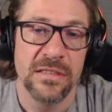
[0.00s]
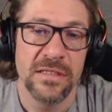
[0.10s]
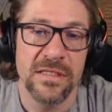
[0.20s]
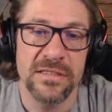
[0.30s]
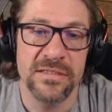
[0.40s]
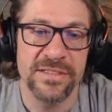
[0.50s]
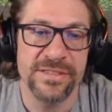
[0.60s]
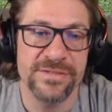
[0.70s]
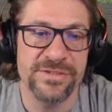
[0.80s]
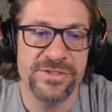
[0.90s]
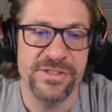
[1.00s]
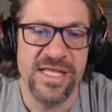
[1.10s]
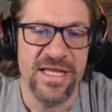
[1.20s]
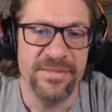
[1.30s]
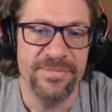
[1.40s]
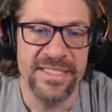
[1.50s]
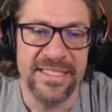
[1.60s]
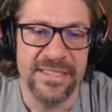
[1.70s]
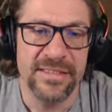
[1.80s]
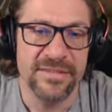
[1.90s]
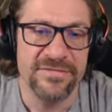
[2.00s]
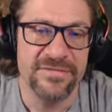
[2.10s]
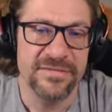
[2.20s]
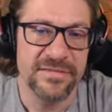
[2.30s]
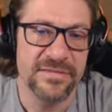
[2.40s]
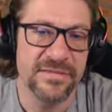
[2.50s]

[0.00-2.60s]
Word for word: Uh, should that be enough?